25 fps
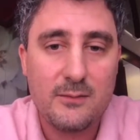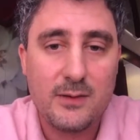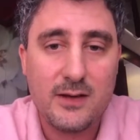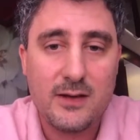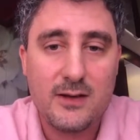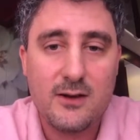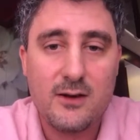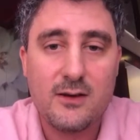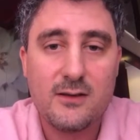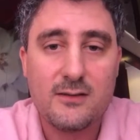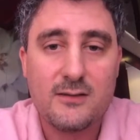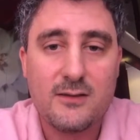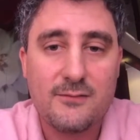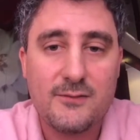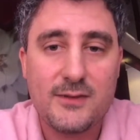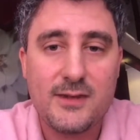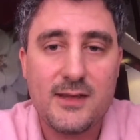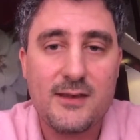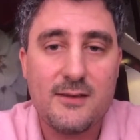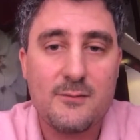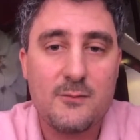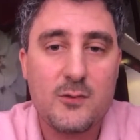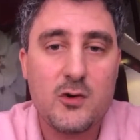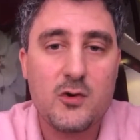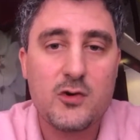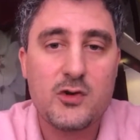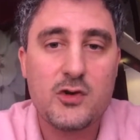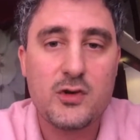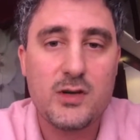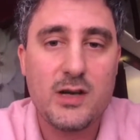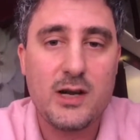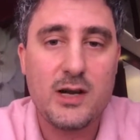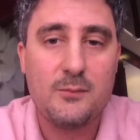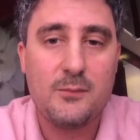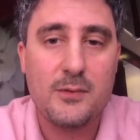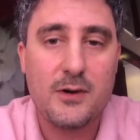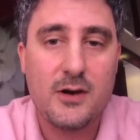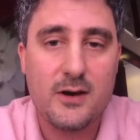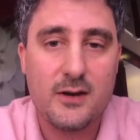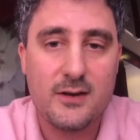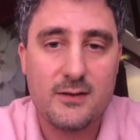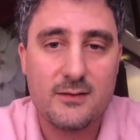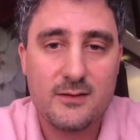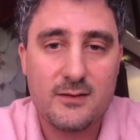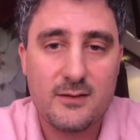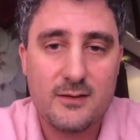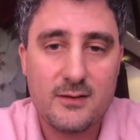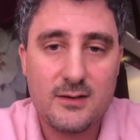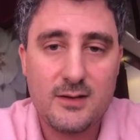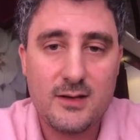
because of the emotional part.